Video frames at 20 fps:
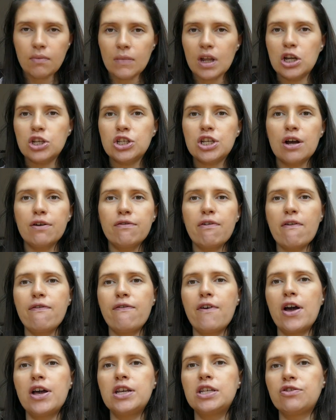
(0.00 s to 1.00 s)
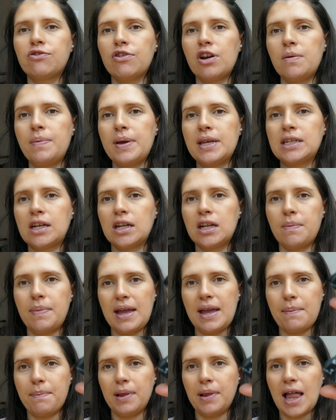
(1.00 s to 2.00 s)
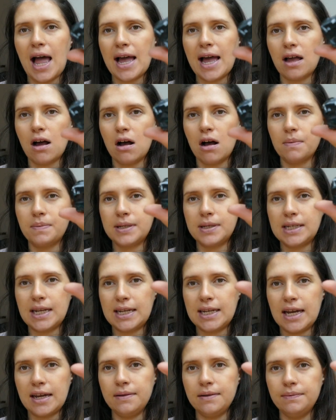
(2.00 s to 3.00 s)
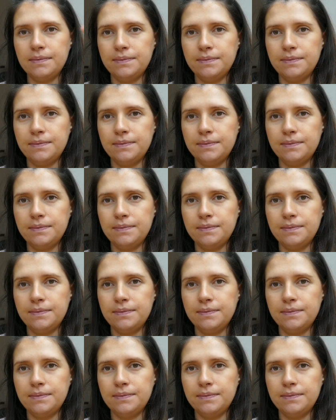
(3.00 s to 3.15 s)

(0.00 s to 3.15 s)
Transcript: So the first group is going to be black obsidian.